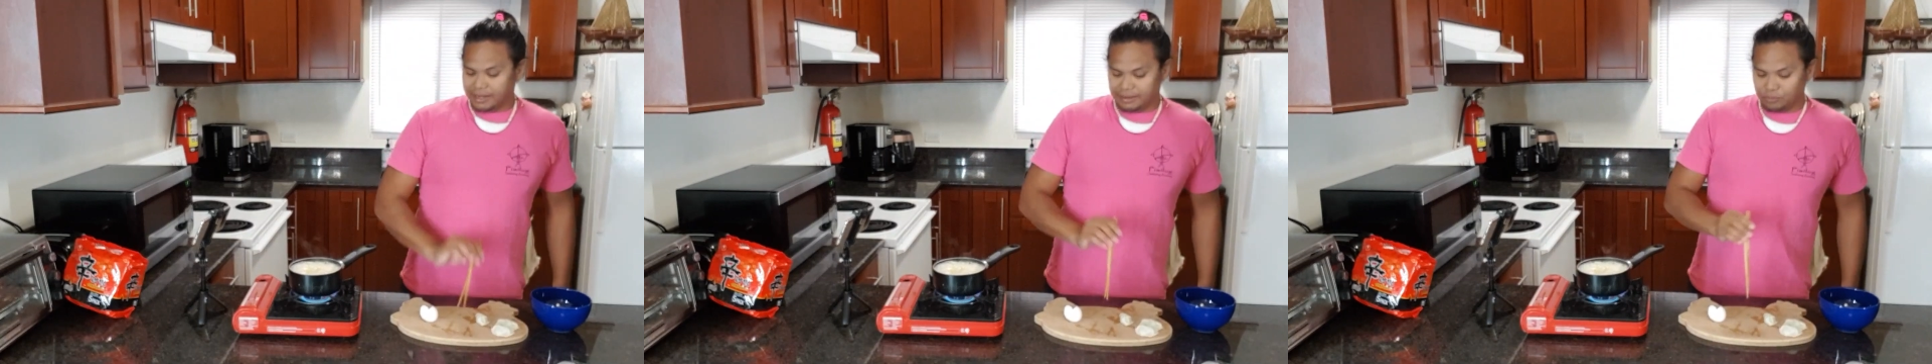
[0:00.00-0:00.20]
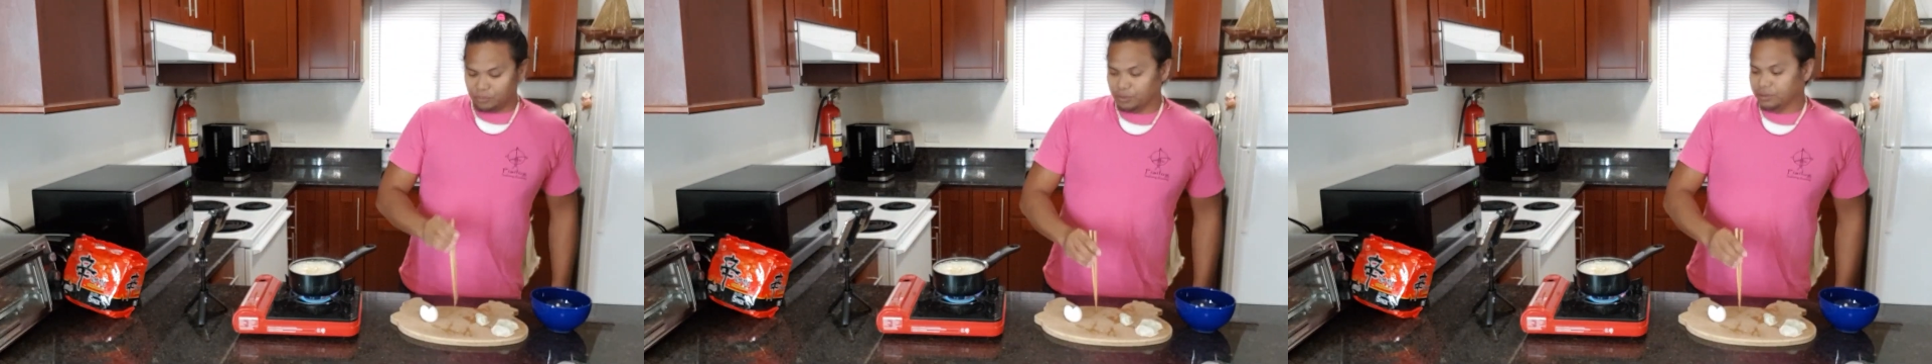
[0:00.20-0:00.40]

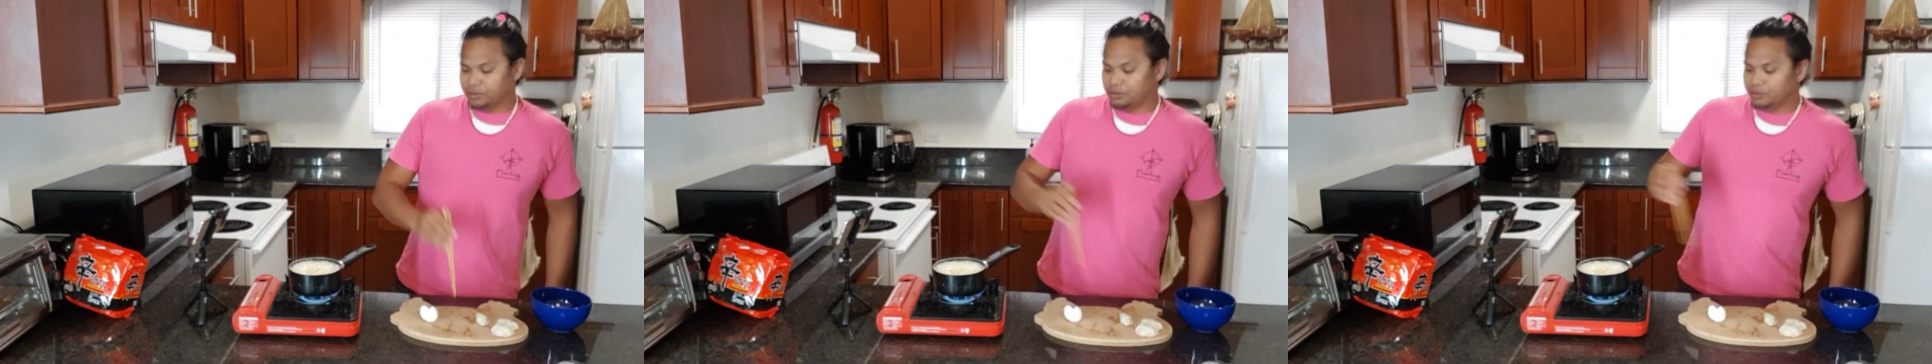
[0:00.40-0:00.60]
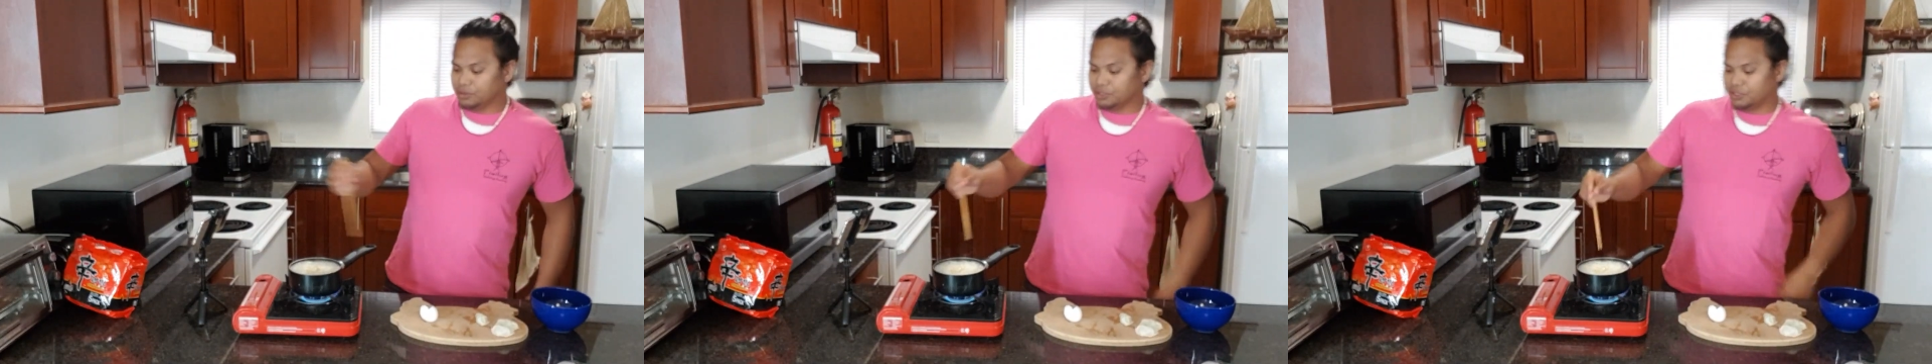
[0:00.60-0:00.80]
Well, the
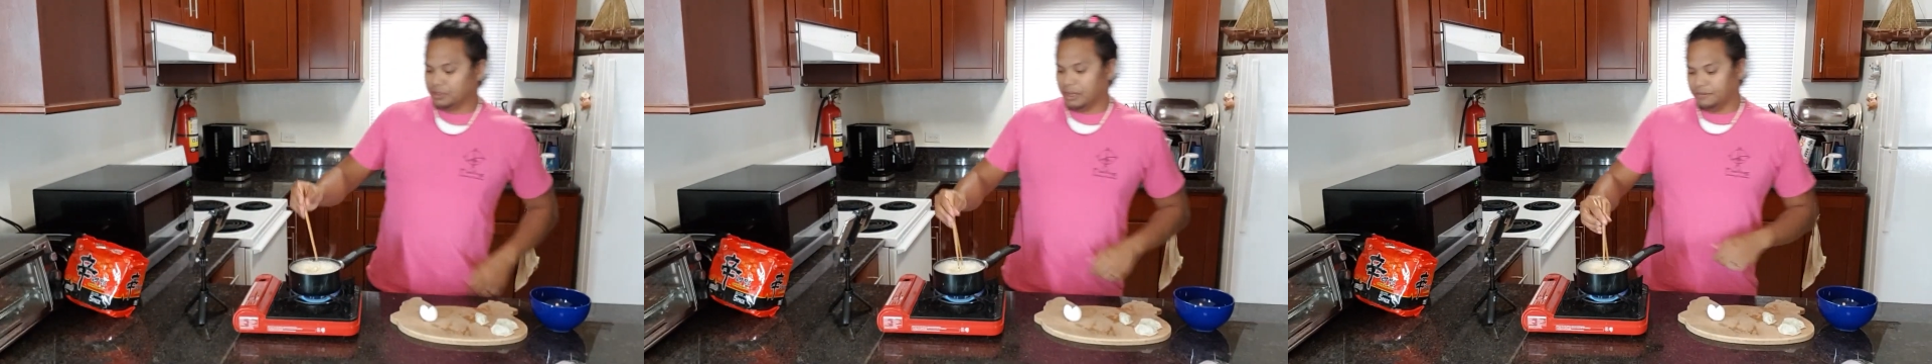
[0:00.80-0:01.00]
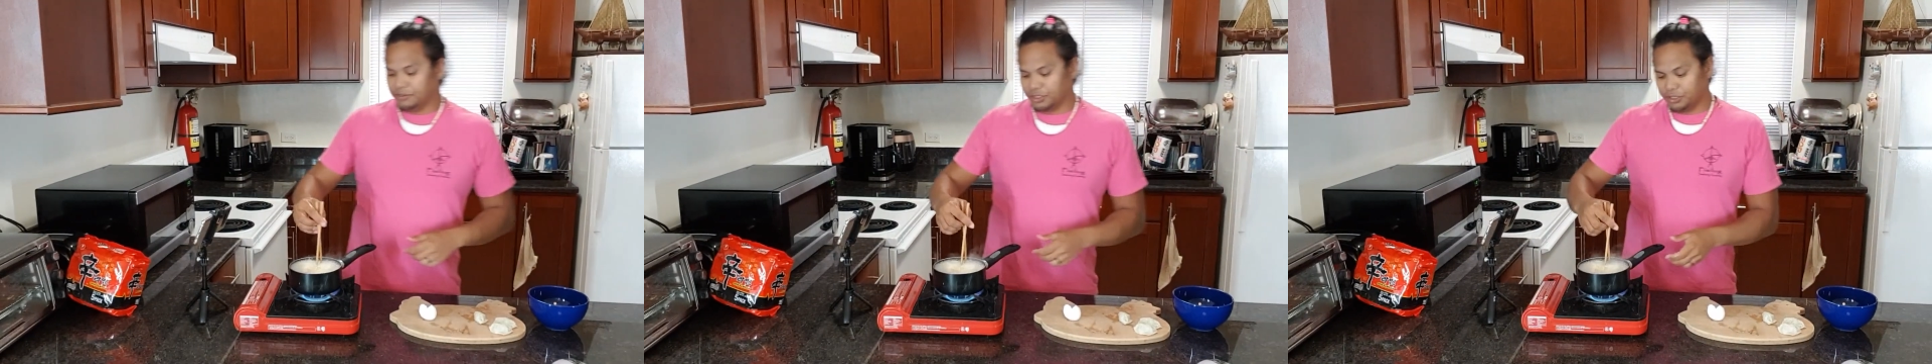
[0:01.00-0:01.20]
noodles still
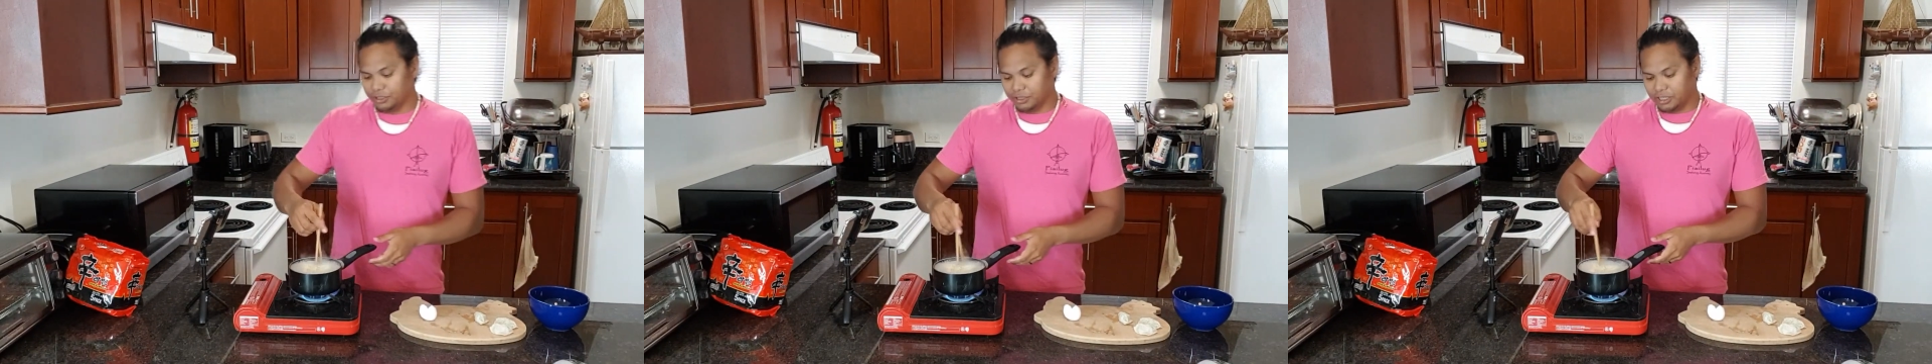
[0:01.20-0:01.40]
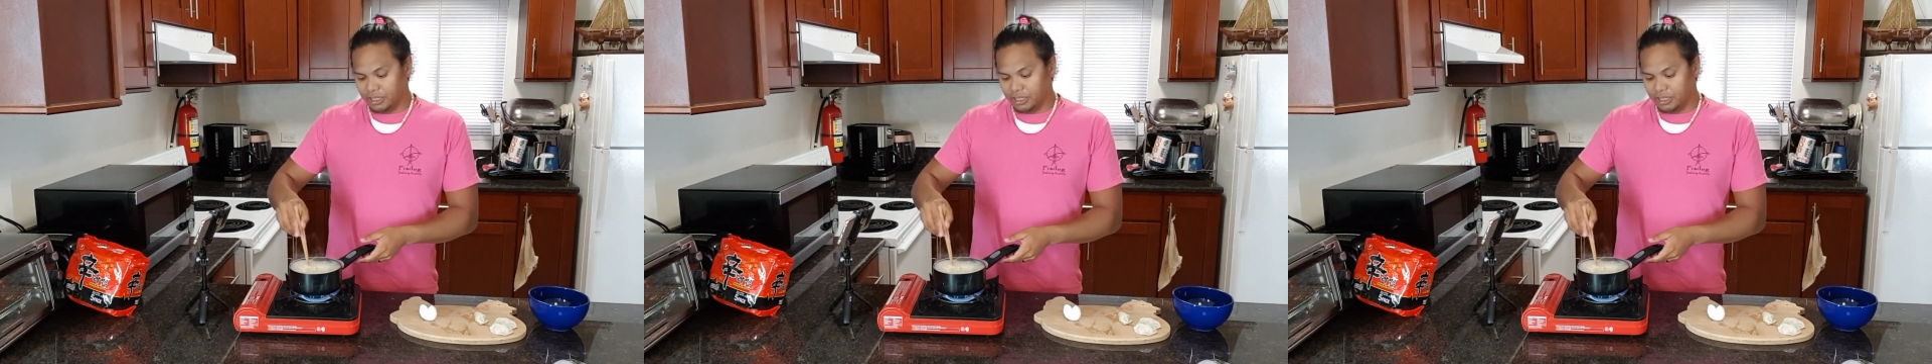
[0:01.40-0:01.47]
have to cook.